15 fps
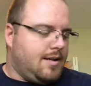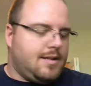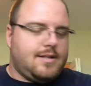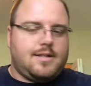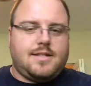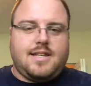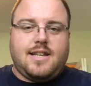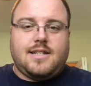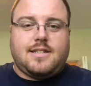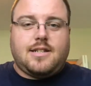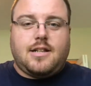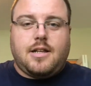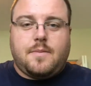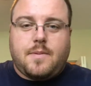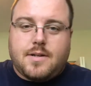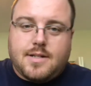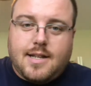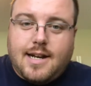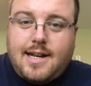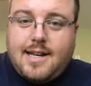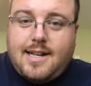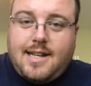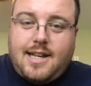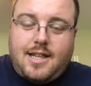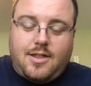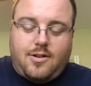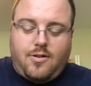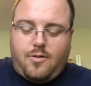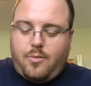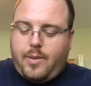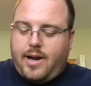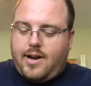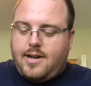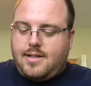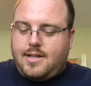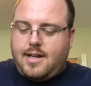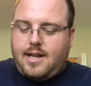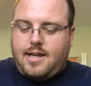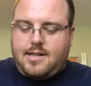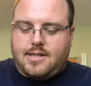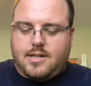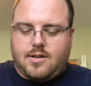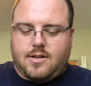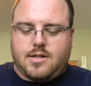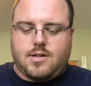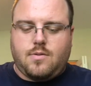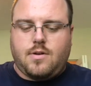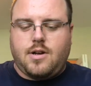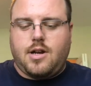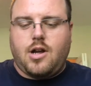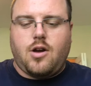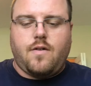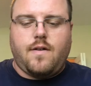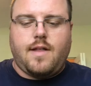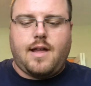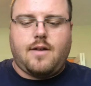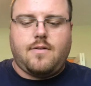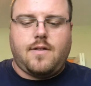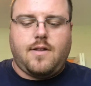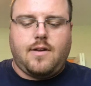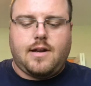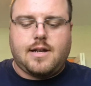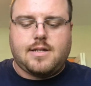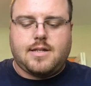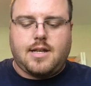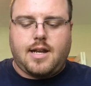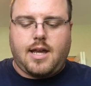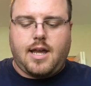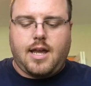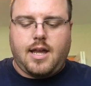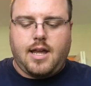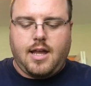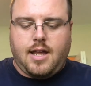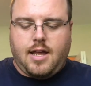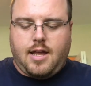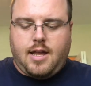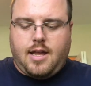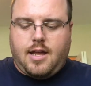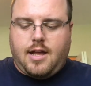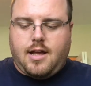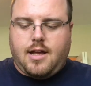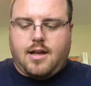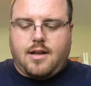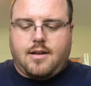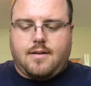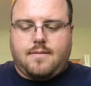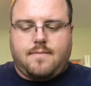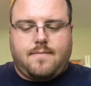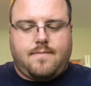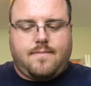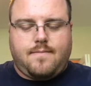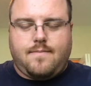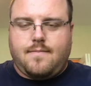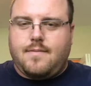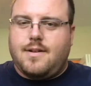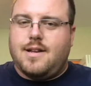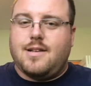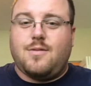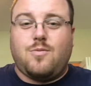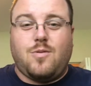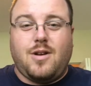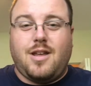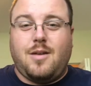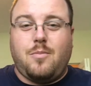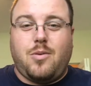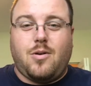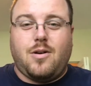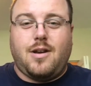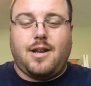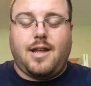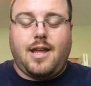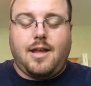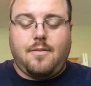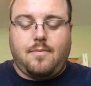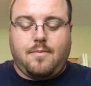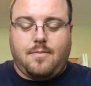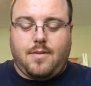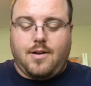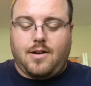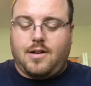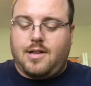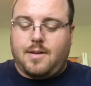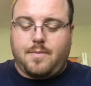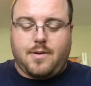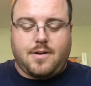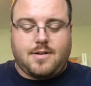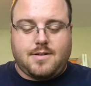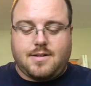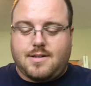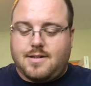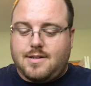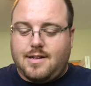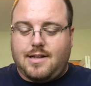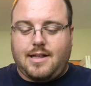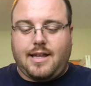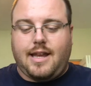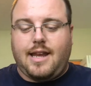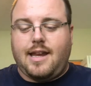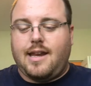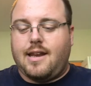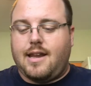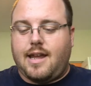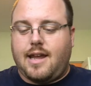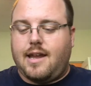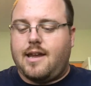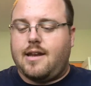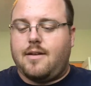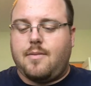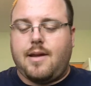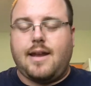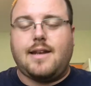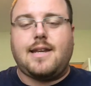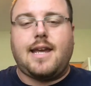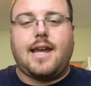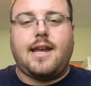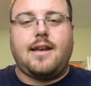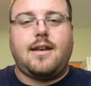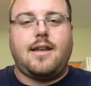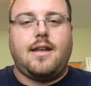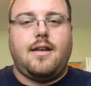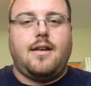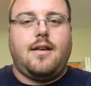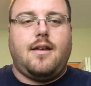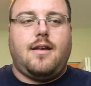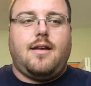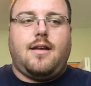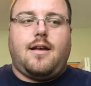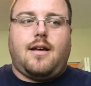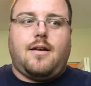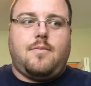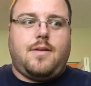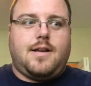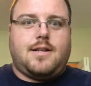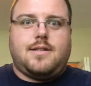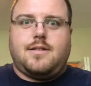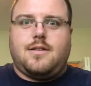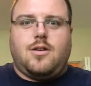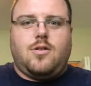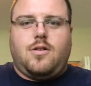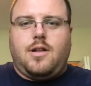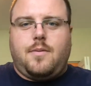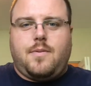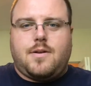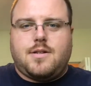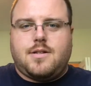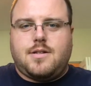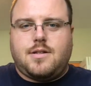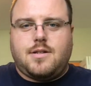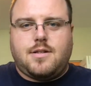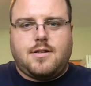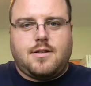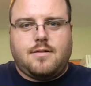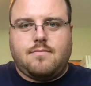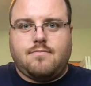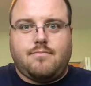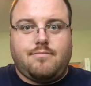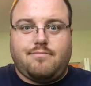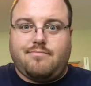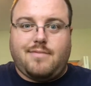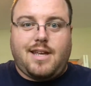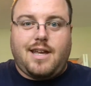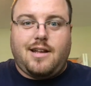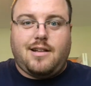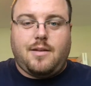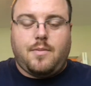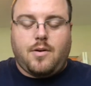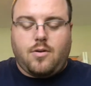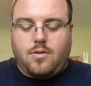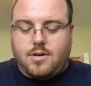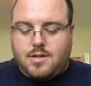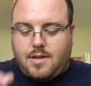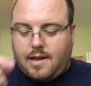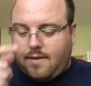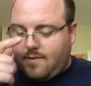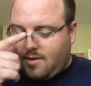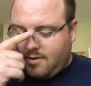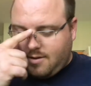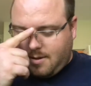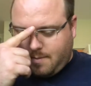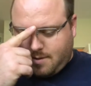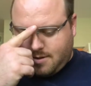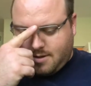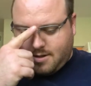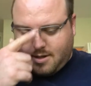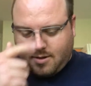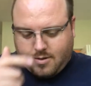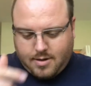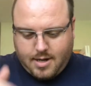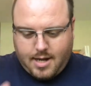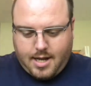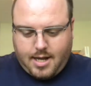6 clippers that I need to get through repairing today, so I just wanted to go over that with you guys today. It's really important to keep your clippers clean and maintained because no clippers can't clip your horse, you have no clippers. So